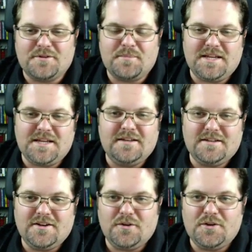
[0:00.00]
I mean,
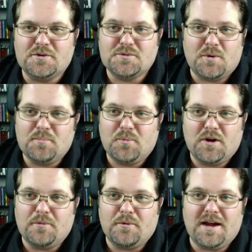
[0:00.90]
you know, there was one
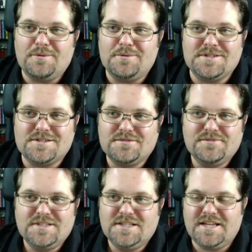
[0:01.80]
point where I was
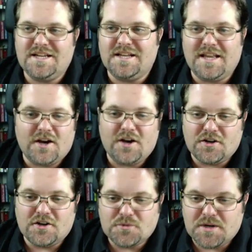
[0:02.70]
getting like
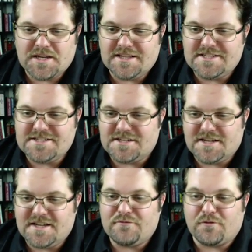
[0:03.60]
120 leads a
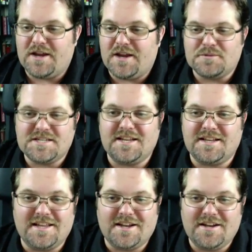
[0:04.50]
day. Frank was getting
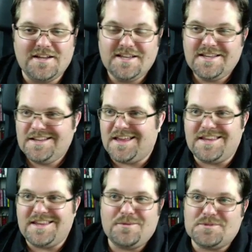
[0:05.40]
like I
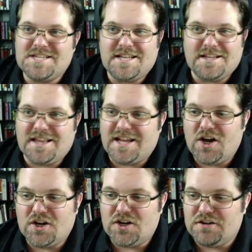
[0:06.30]
think he was getting like
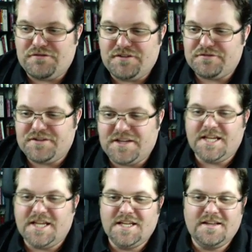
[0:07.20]
150.